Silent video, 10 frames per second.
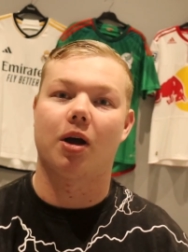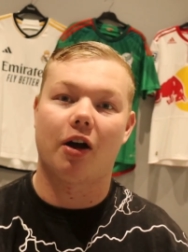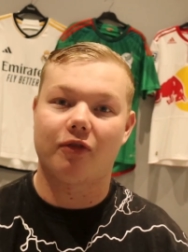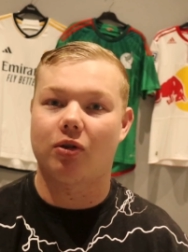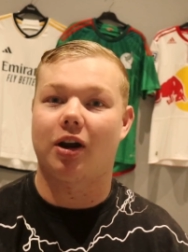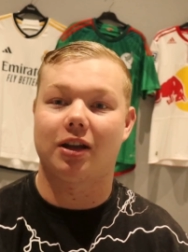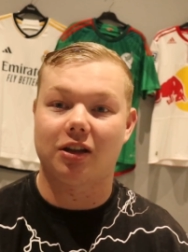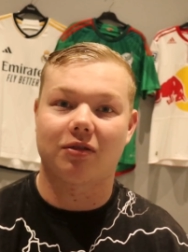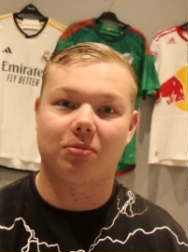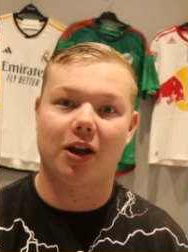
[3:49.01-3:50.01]
But I feel like he
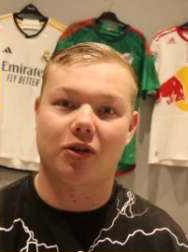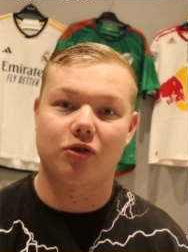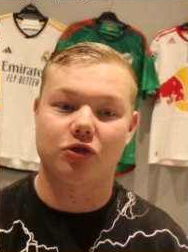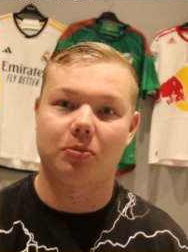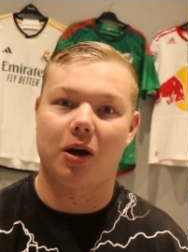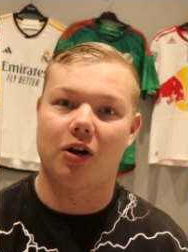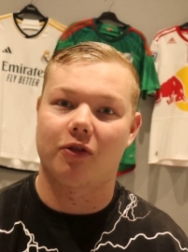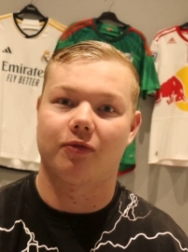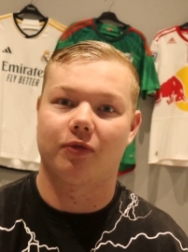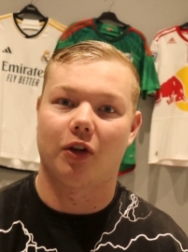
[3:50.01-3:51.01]
does play a crucial part
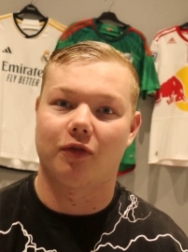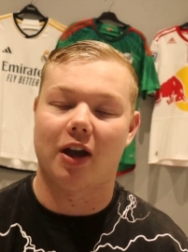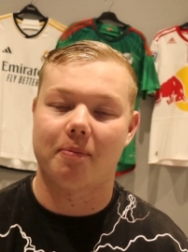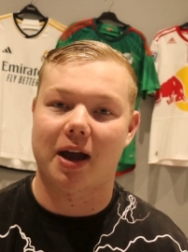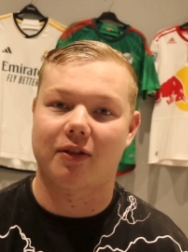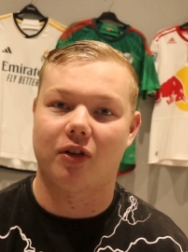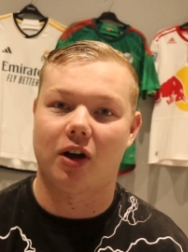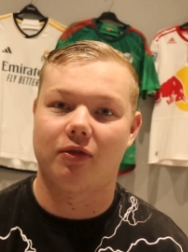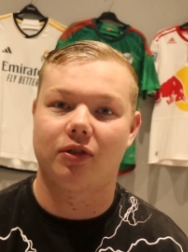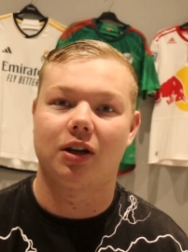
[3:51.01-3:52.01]
of, of that back
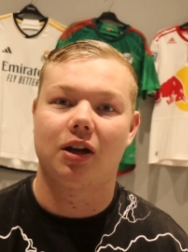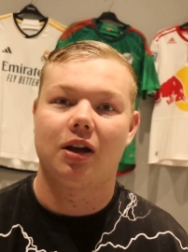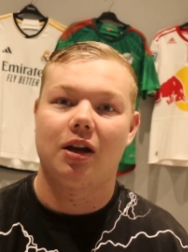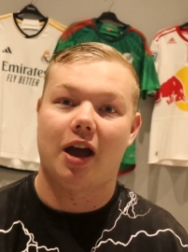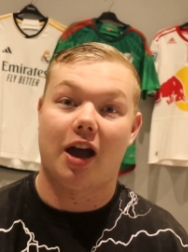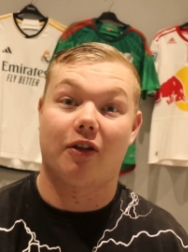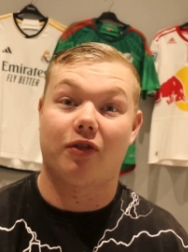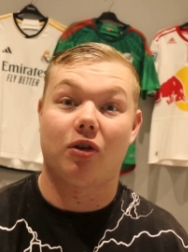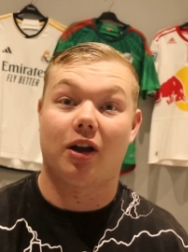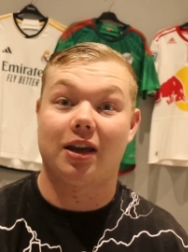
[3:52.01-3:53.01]
five, and I
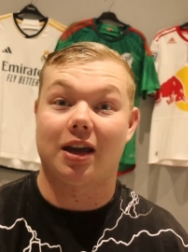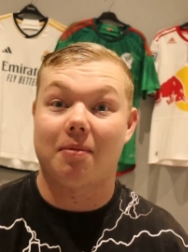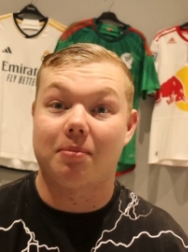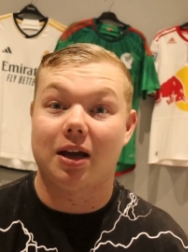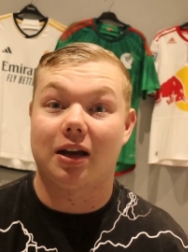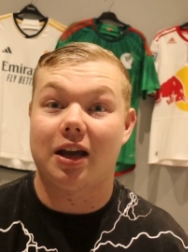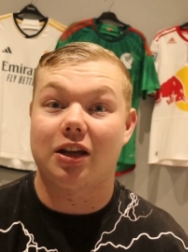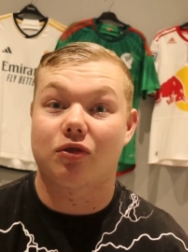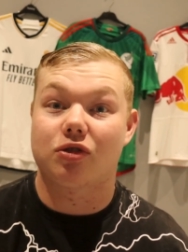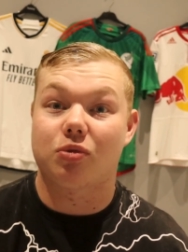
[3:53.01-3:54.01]
feel like he can be a
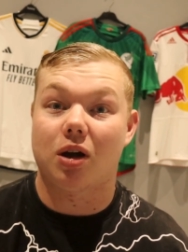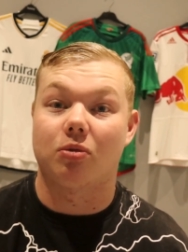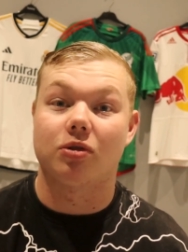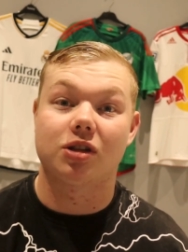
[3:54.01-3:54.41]
leader as well.